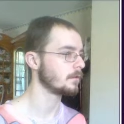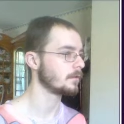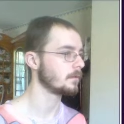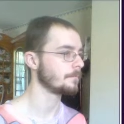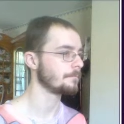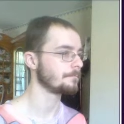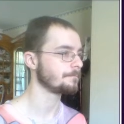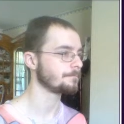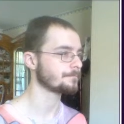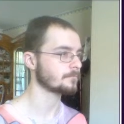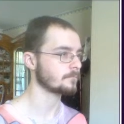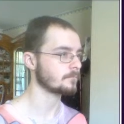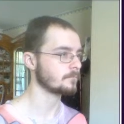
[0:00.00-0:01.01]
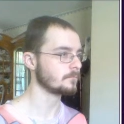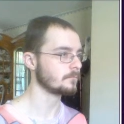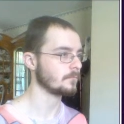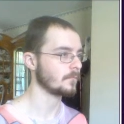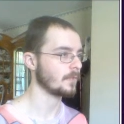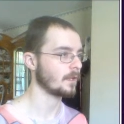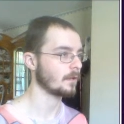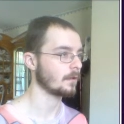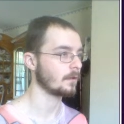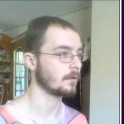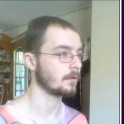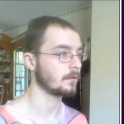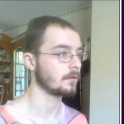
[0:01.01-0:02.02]

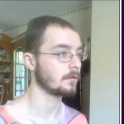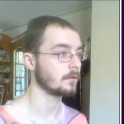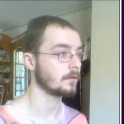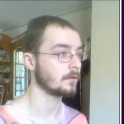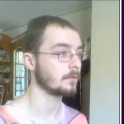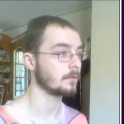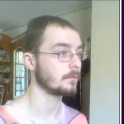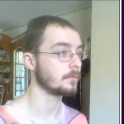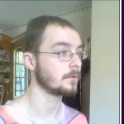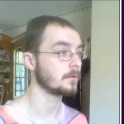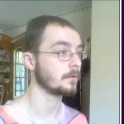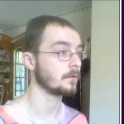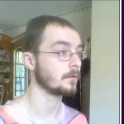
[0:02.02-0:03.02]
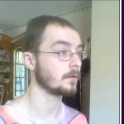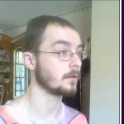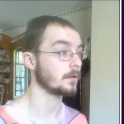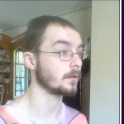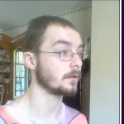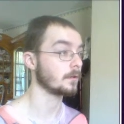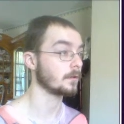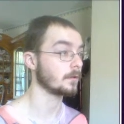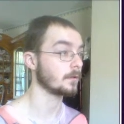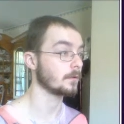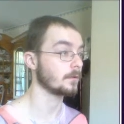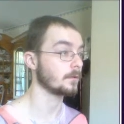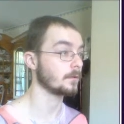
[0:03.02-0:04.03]

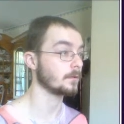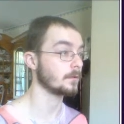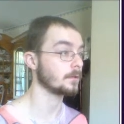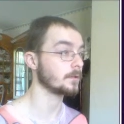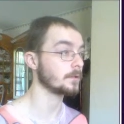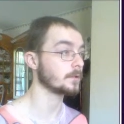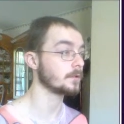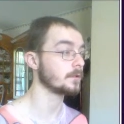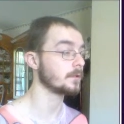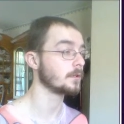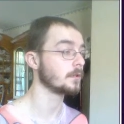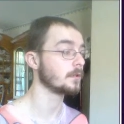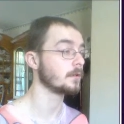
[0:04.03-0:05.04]
No one is speaking in this clip.